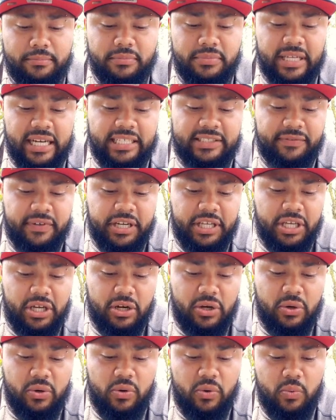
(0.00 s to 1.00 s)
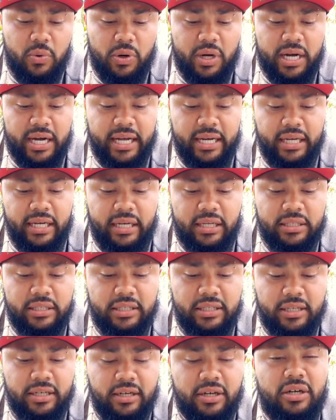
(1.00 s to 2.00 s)
next video, we'll kind of
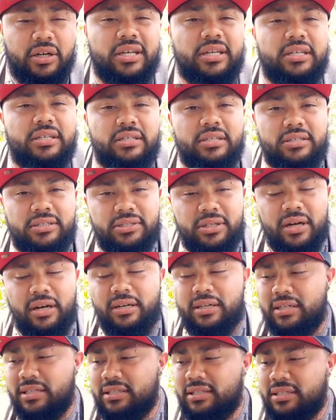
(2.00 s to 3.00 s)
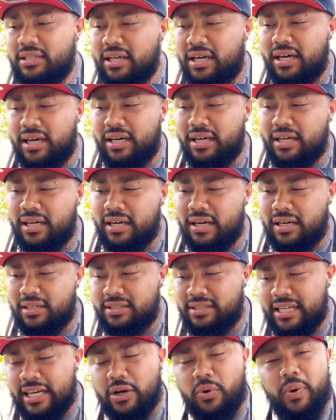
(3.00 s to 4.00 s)
start our
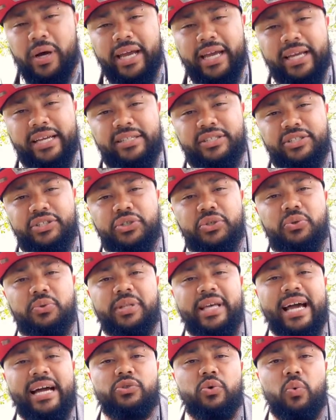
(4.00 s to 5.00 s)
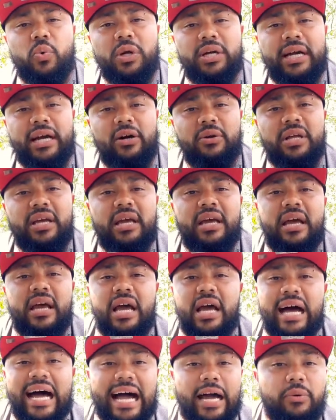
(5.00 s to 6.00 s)
segue into the actual workout.
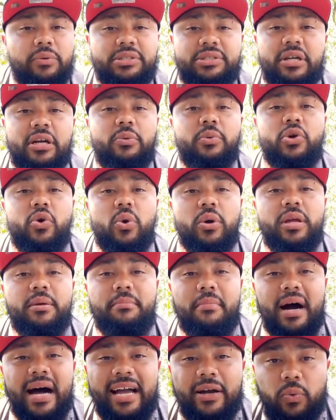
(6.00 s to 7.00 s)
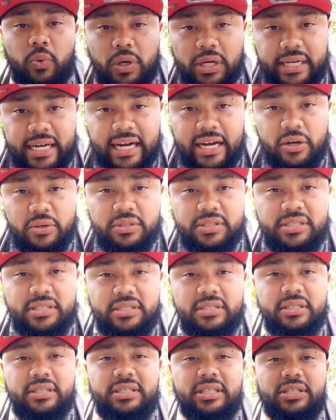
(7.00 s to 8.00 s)
I will start recording my
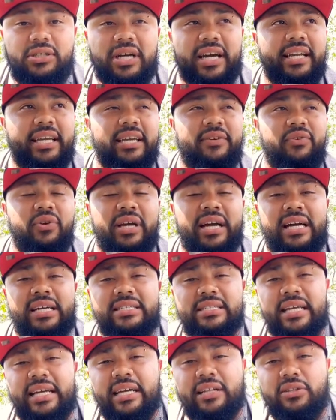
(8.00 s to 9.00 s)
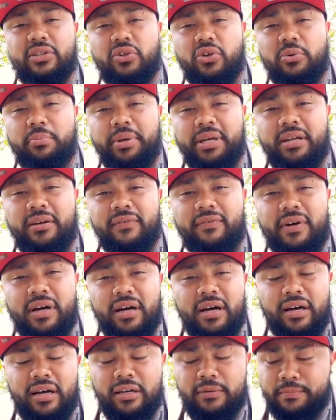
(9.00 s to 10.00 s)
workouts to try to give you guys like a little bit of
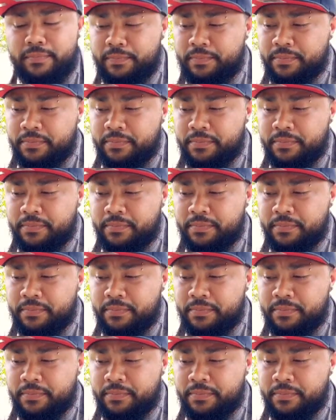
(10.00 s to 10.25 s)
a